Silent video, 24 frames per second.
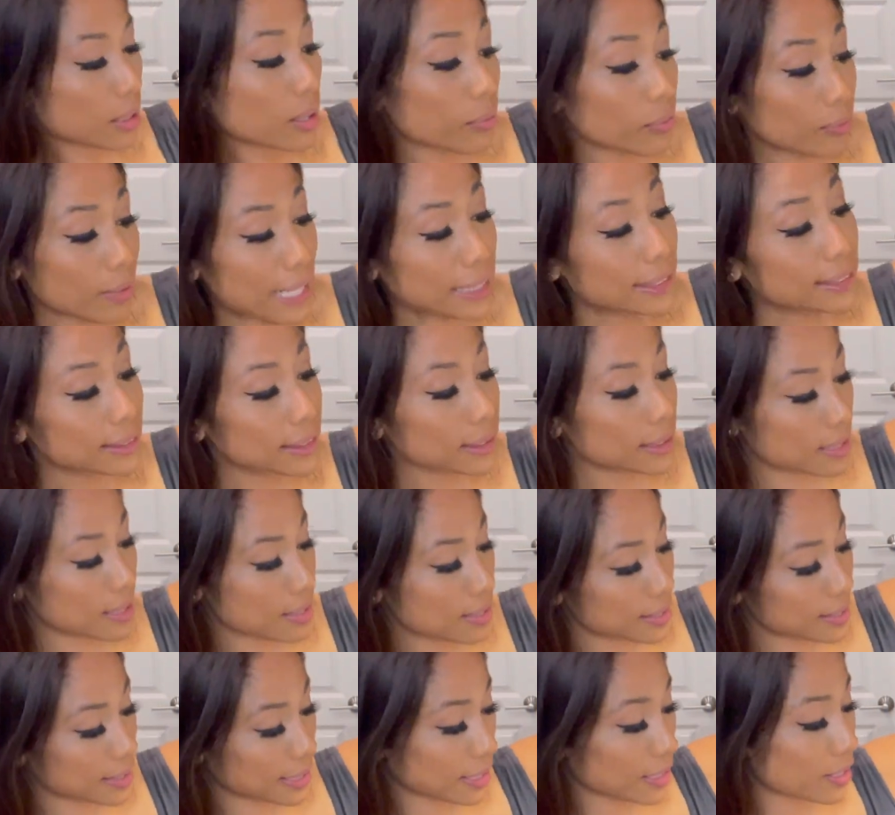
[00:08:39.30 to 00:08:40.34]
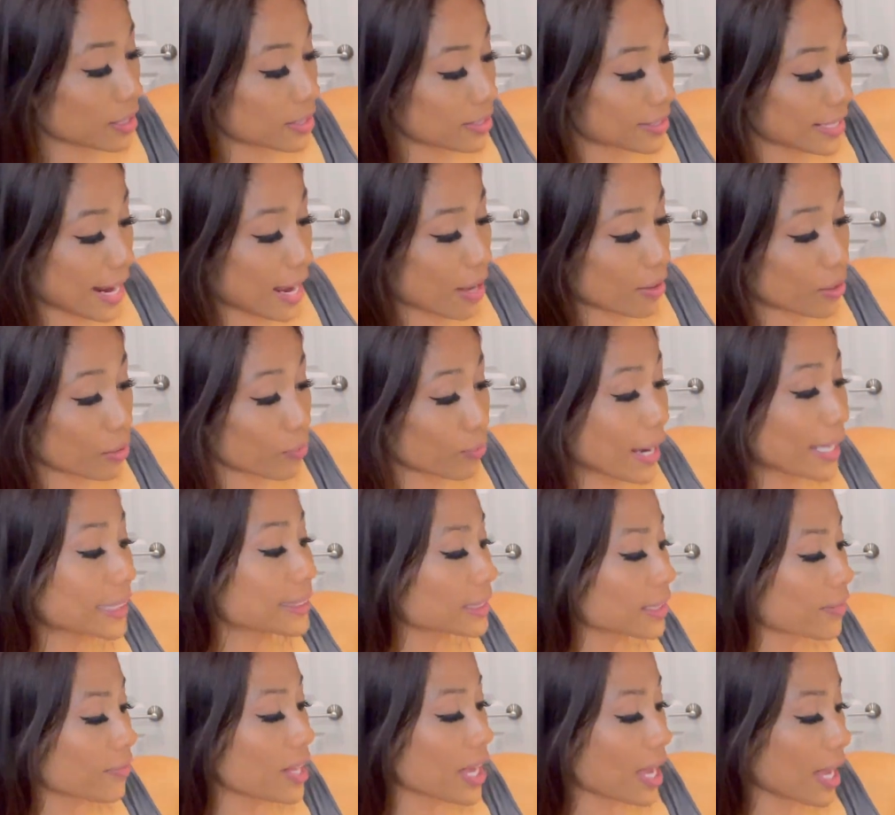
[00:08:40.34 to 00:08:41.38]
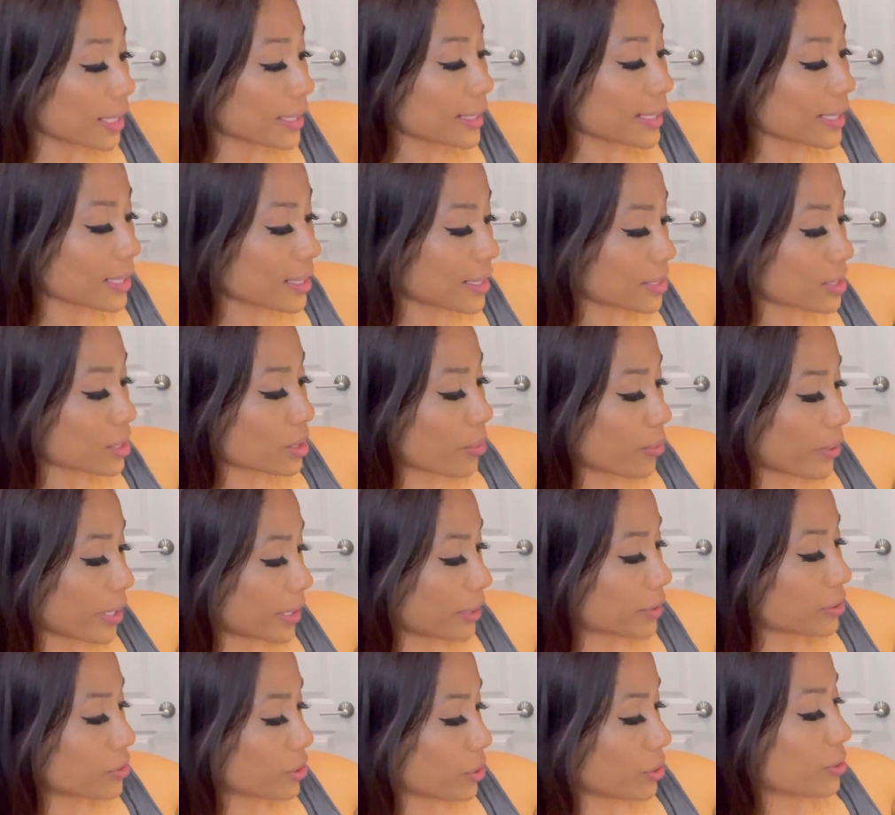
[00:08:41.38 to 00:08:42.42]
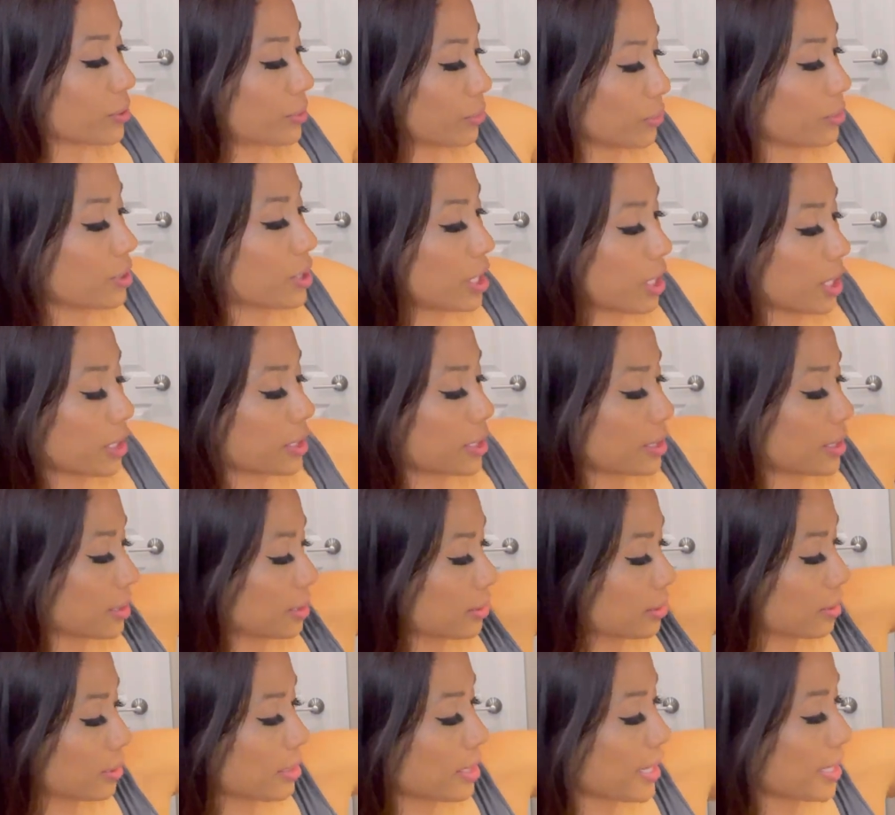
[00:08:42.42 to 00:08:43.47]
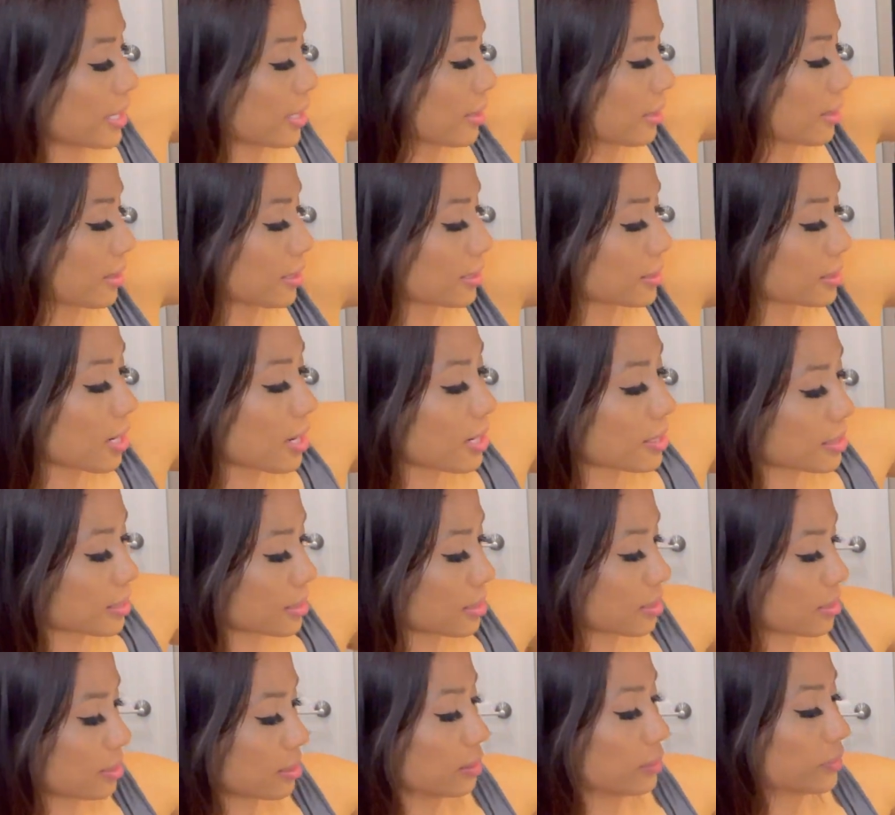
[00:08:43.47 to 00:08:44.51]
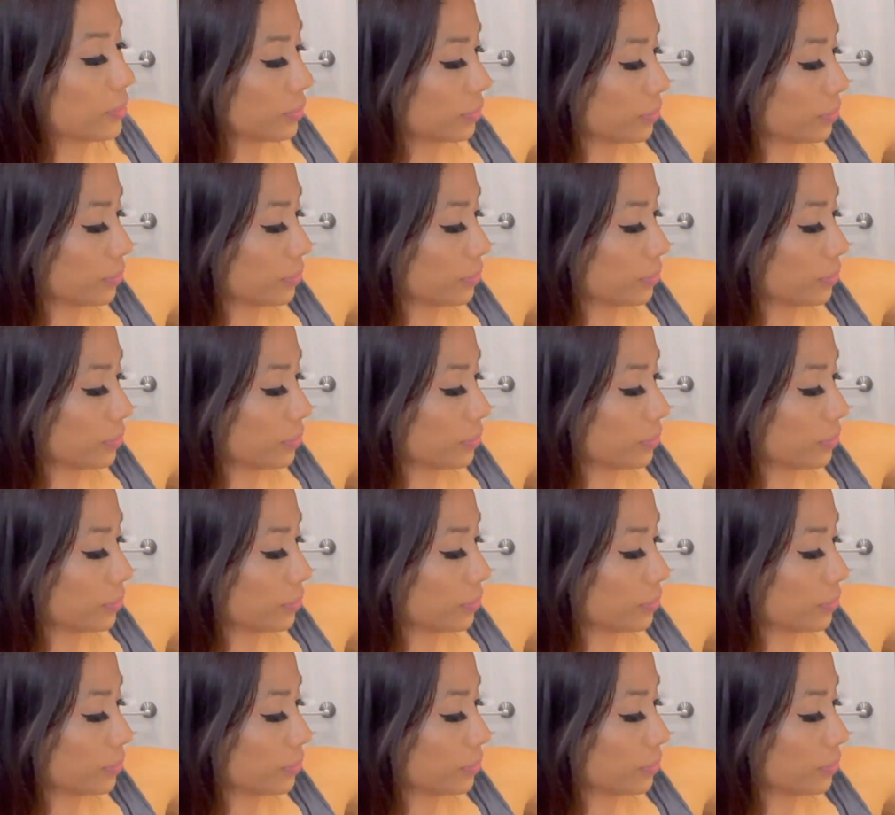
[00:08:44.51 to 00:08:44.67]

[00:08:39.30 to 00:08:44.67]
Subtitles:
The rest, now the rest of the onion is going to cook in the sauce.